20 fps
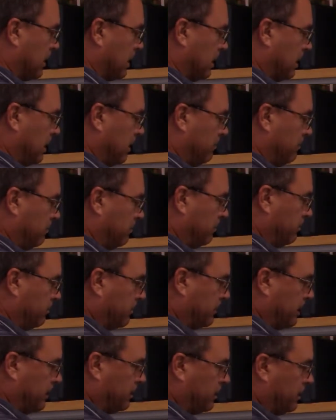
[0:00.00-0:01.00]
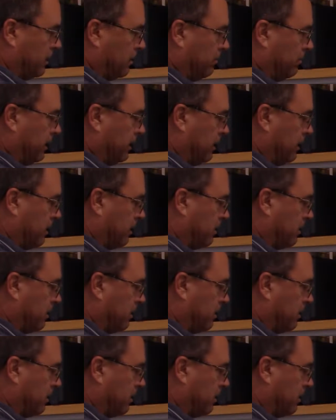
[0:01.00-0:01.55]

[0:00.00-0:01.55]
part is going to be your